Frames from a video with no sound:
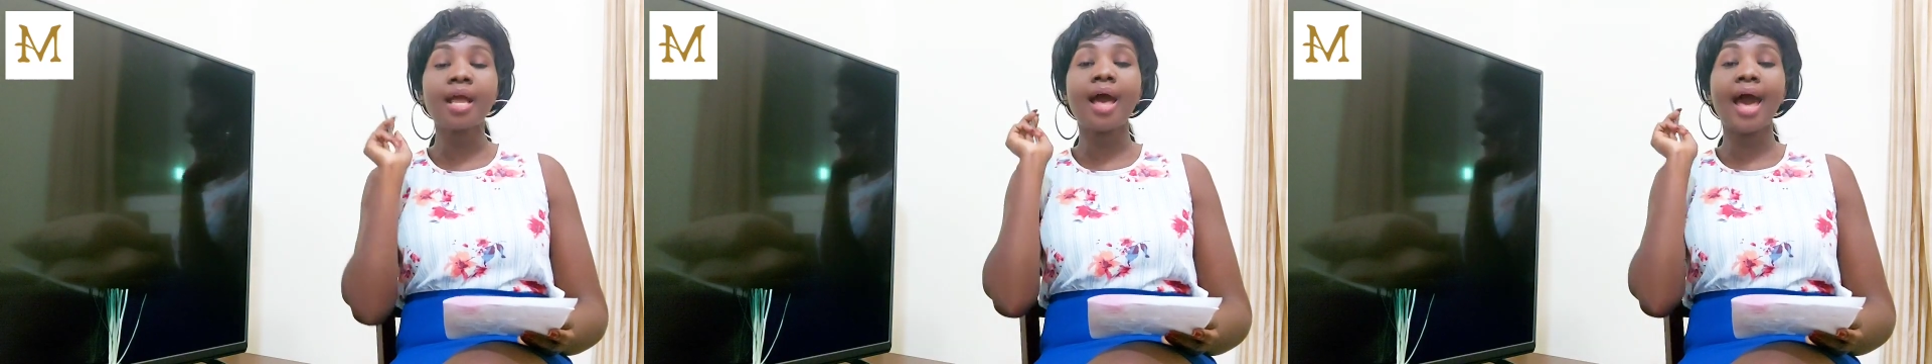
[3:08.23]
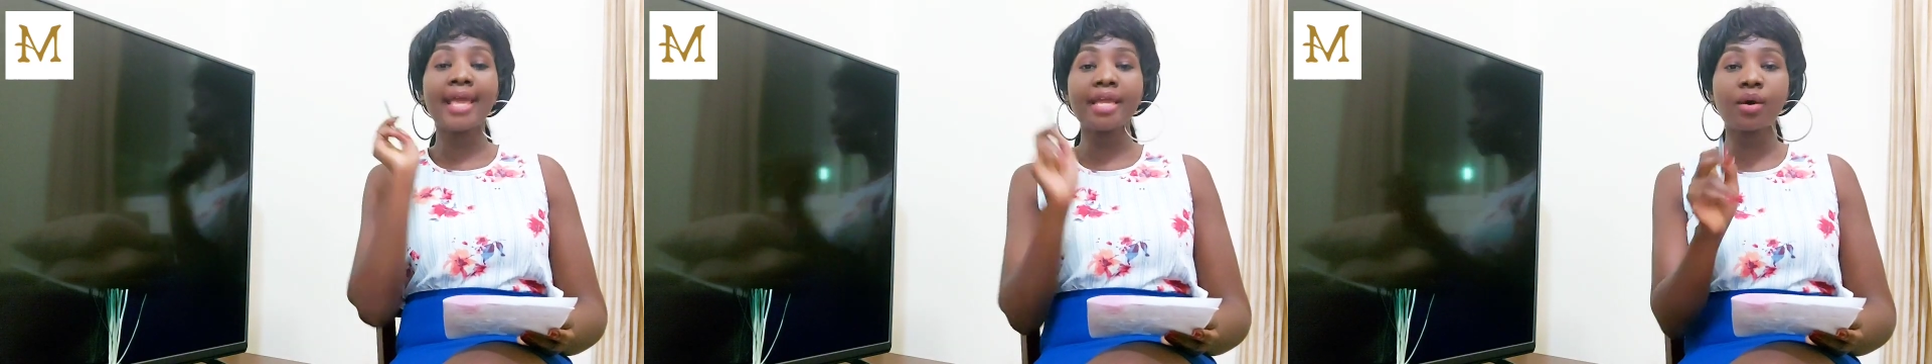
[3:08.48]

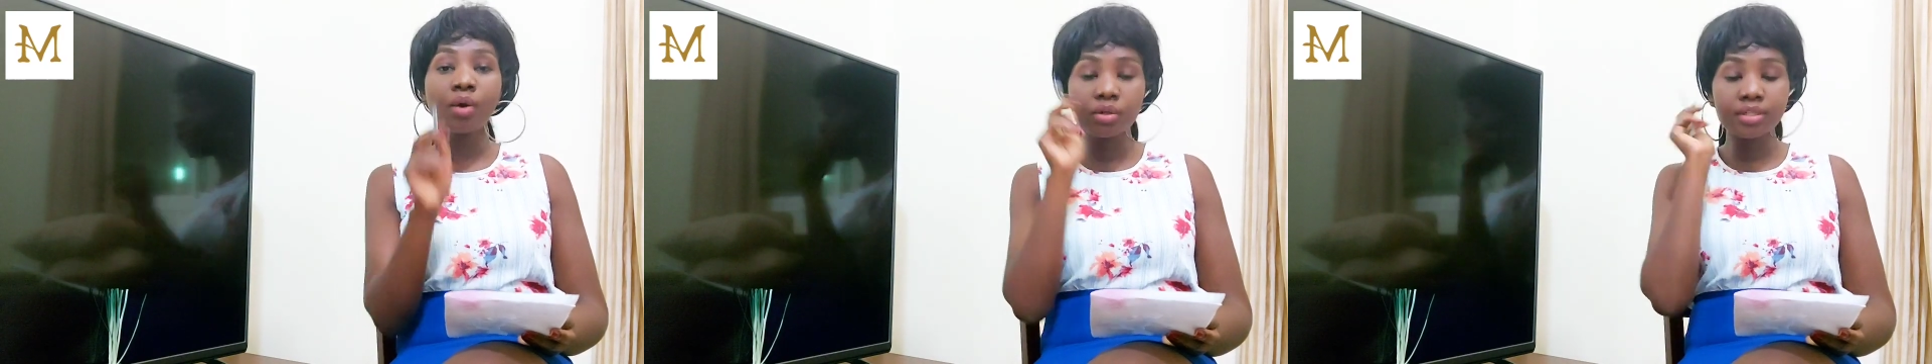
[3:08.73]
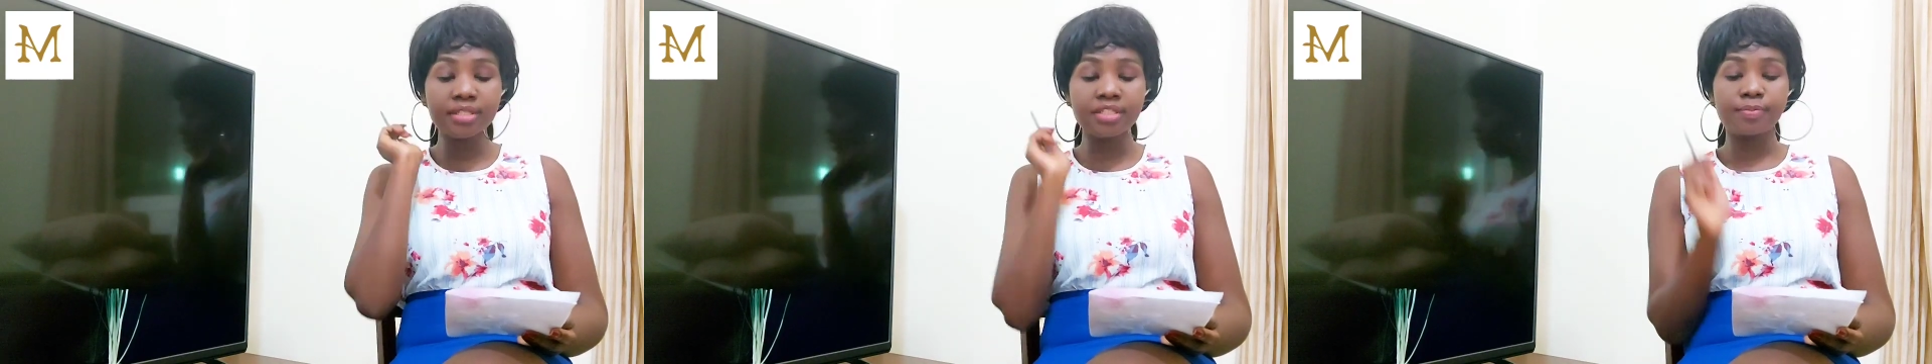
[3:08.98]
I
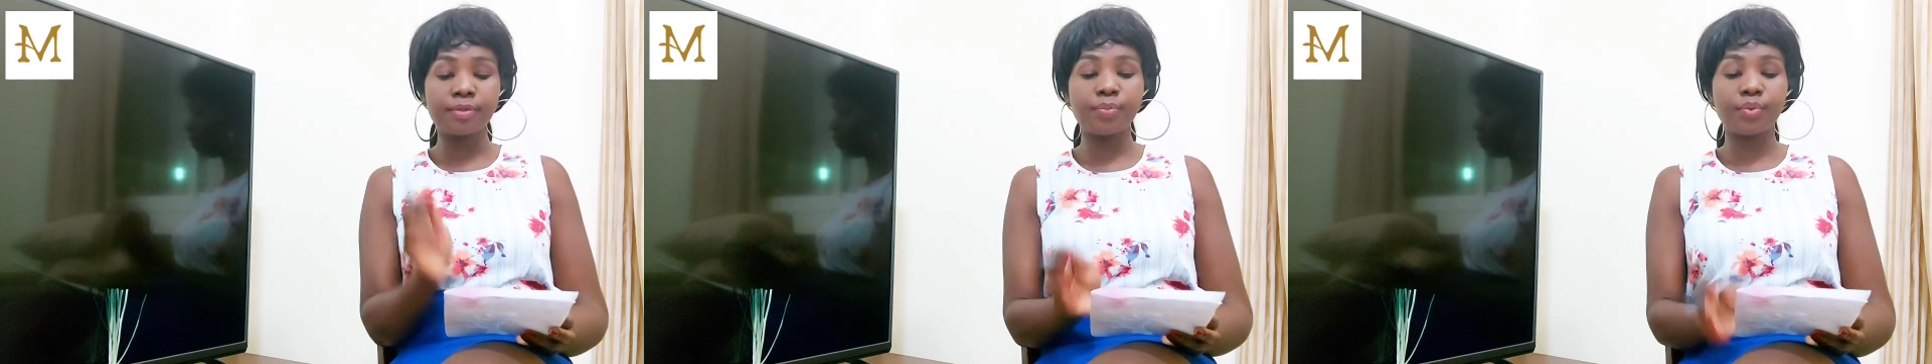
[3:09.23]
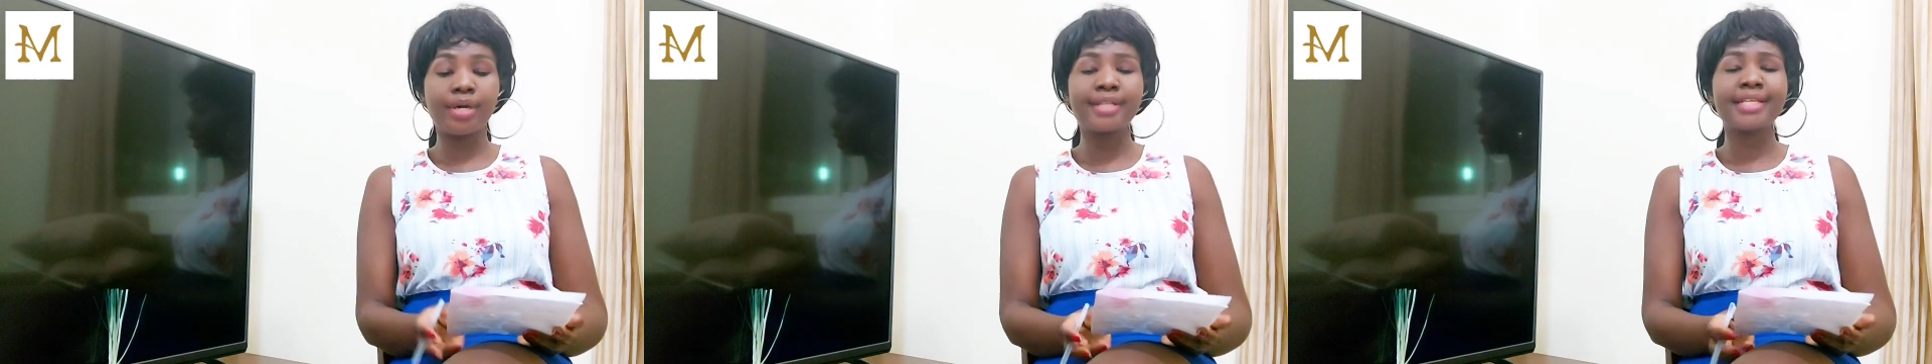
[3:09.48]
call these
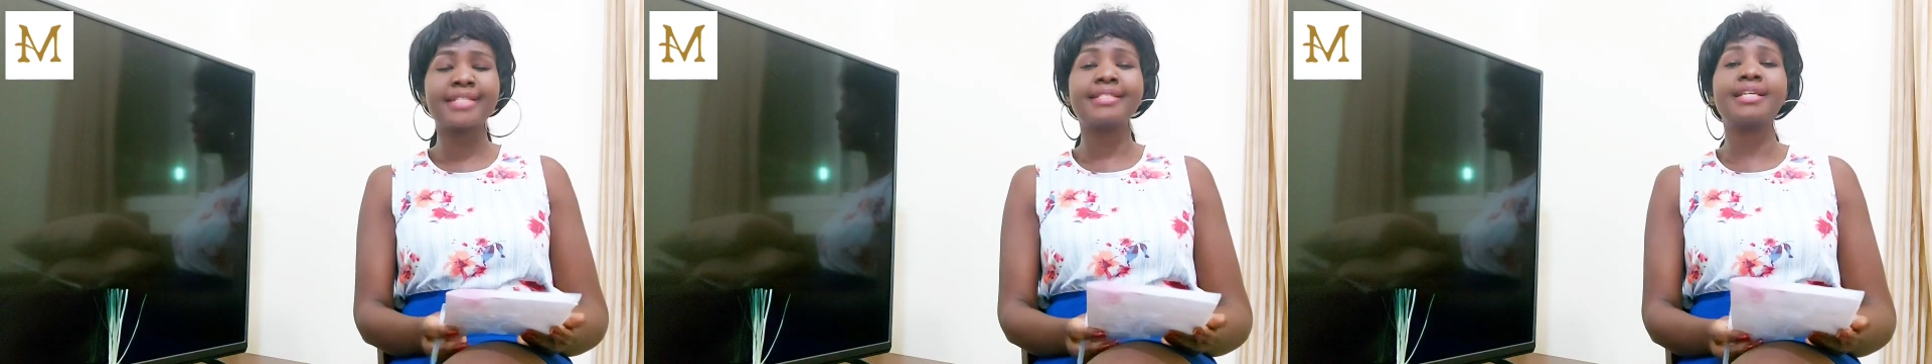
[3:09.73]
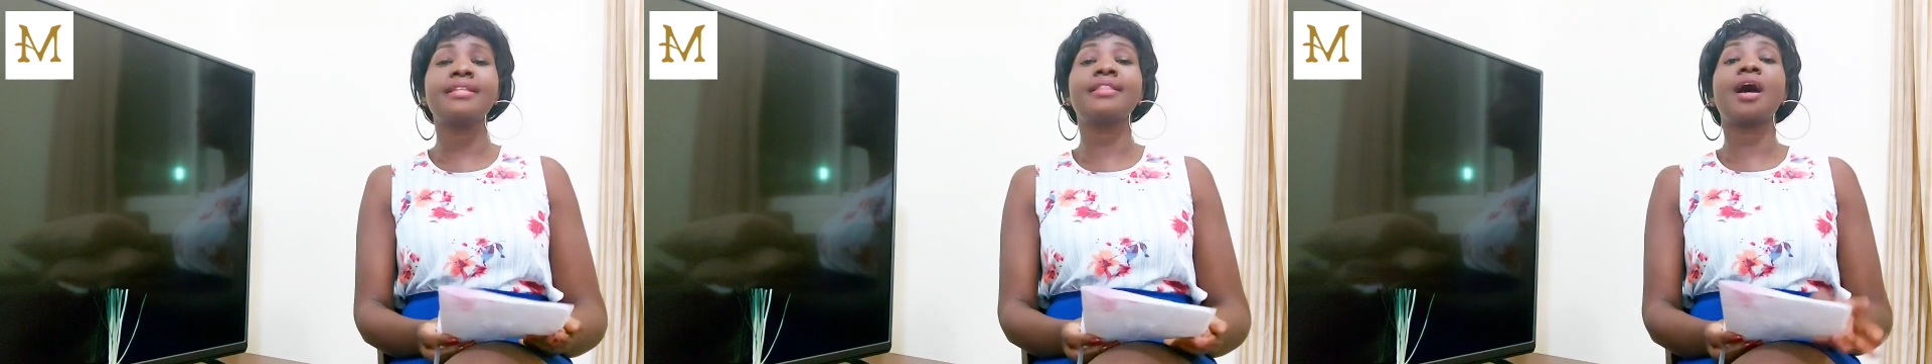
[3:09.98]
people and they
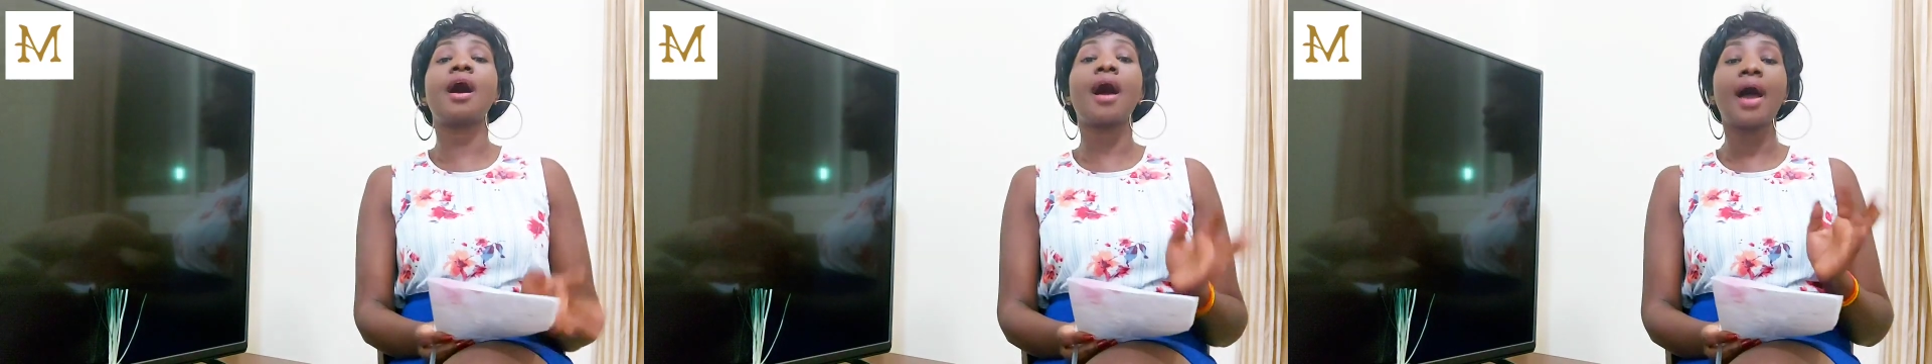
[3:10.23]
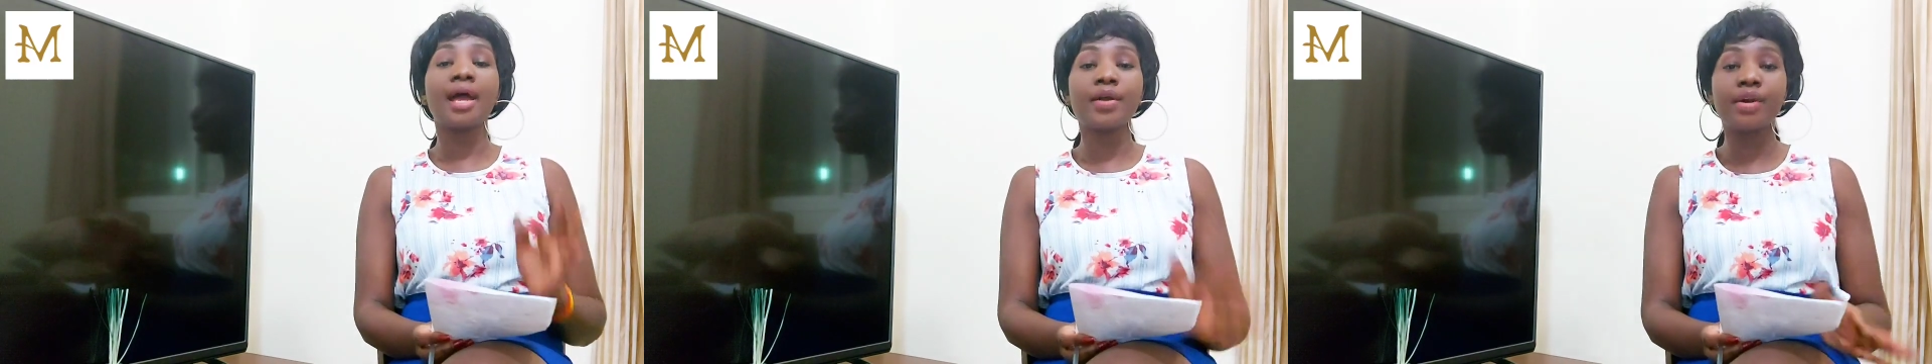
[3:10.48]
say they are
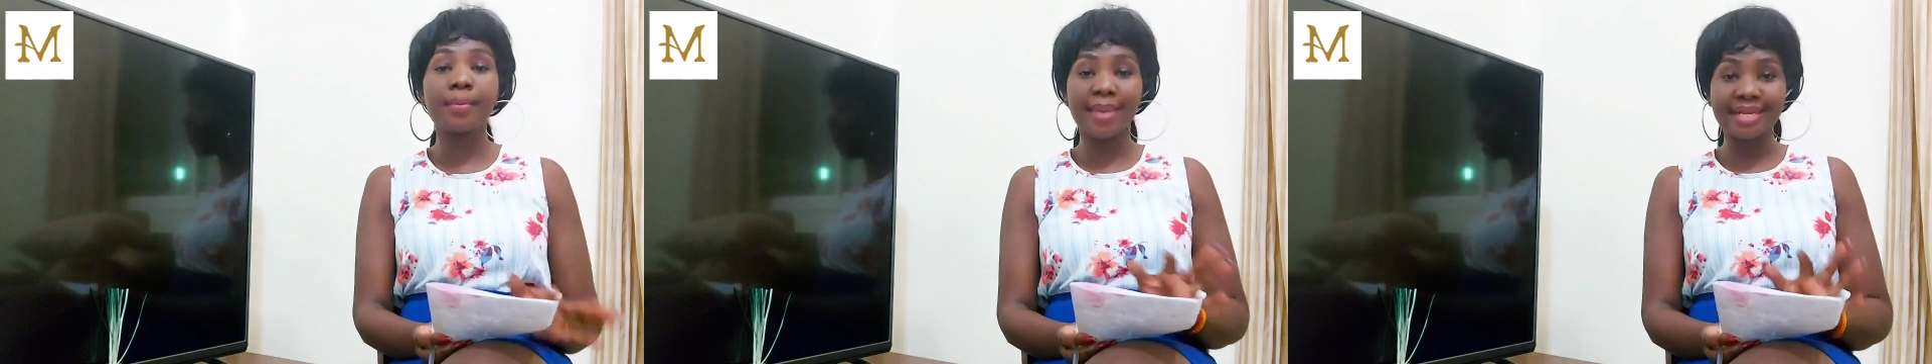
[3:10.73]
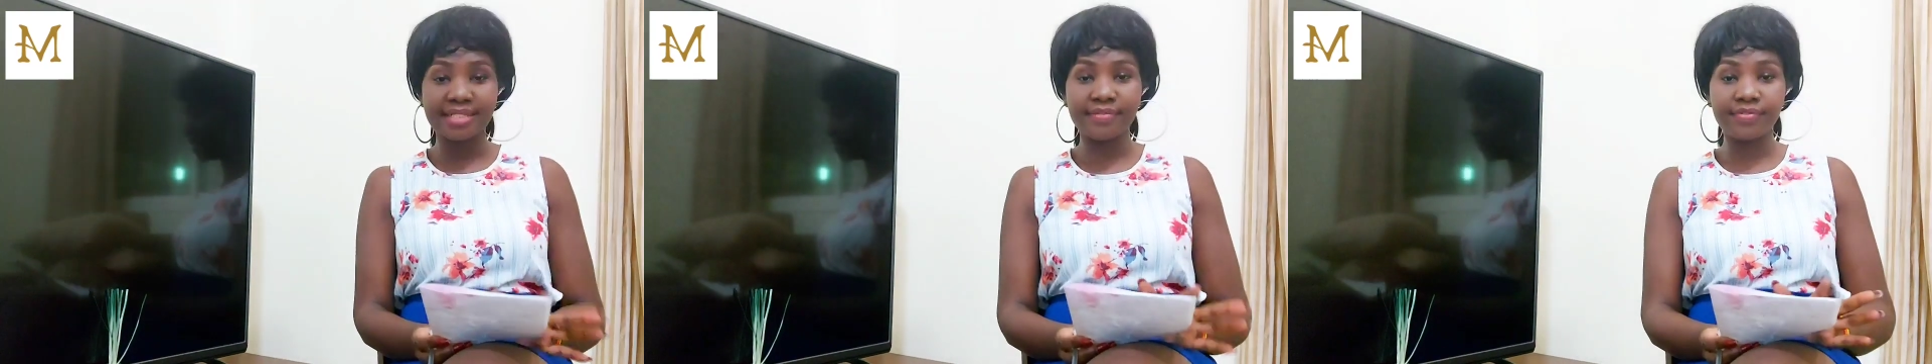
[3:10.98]
hiring
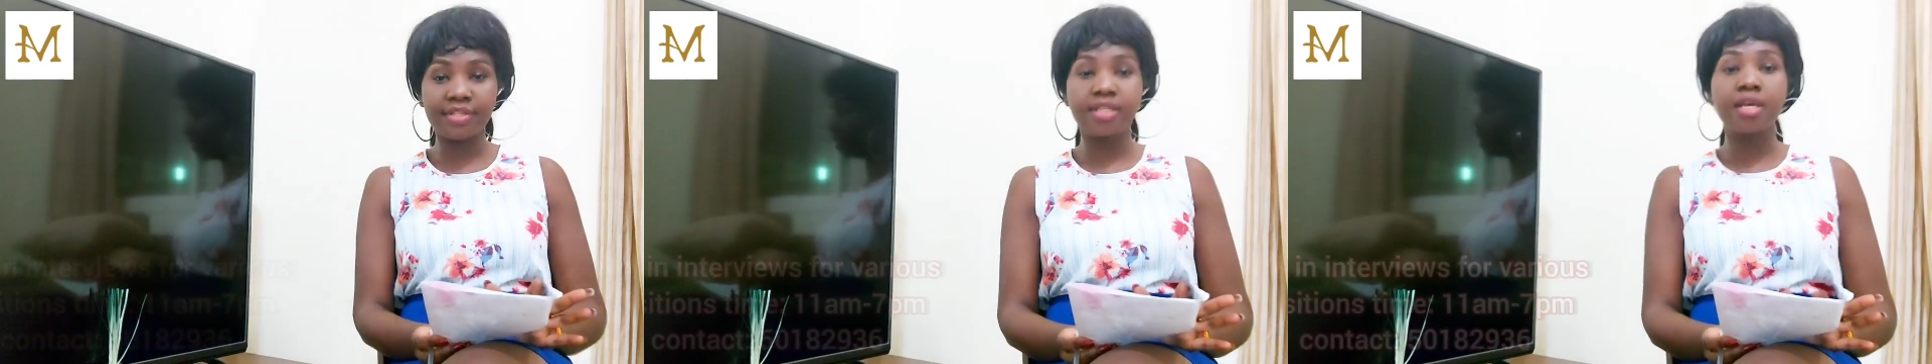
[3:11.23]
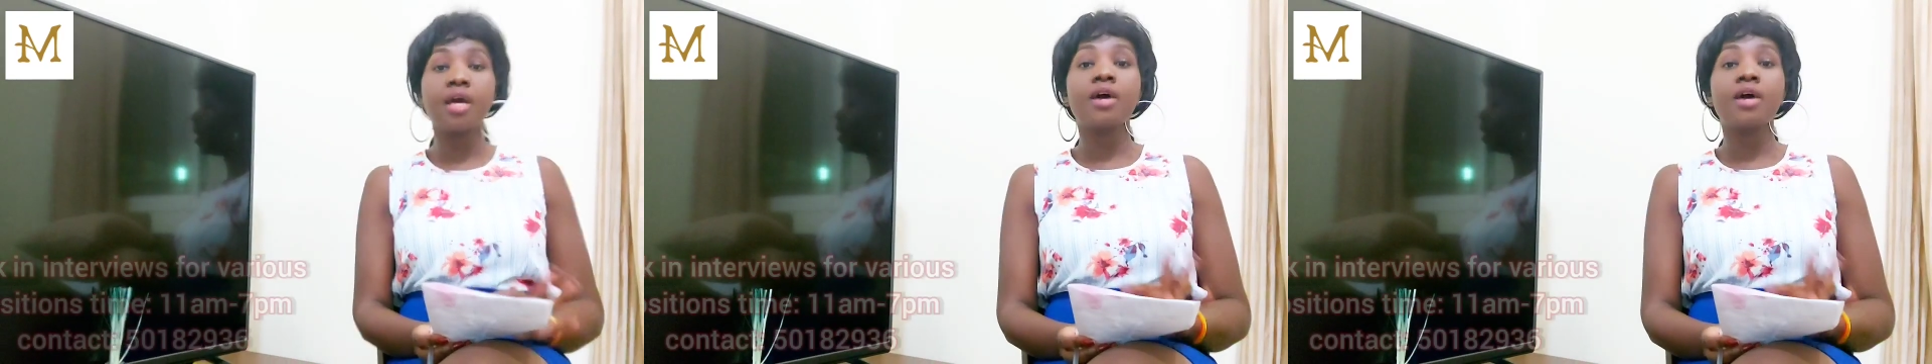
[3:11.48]
massively